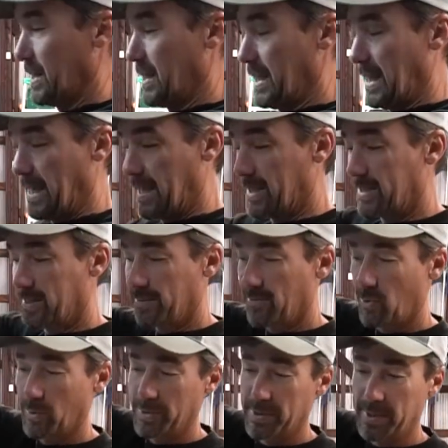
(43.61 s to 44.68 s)
and it has, of
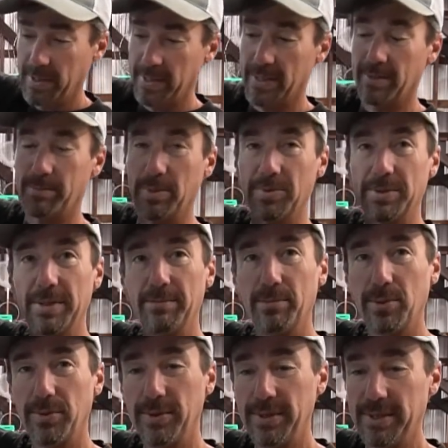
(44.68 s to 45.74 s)
course, the built-in
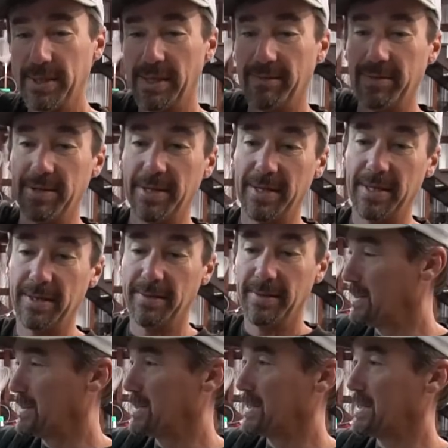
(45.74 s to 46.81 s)
booties and everything.
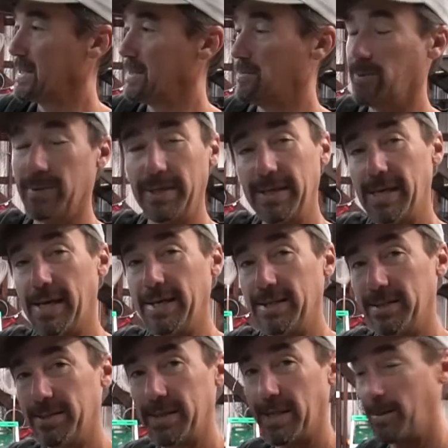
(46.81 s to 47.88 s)
It's a really nice
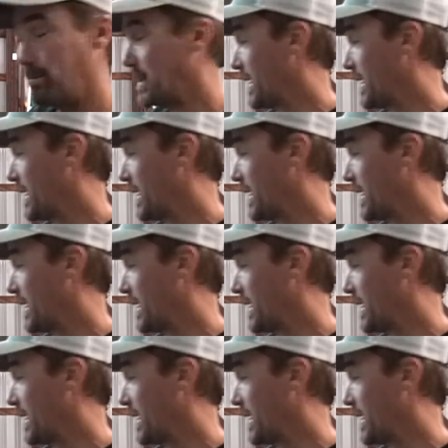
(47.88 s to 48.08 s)
set of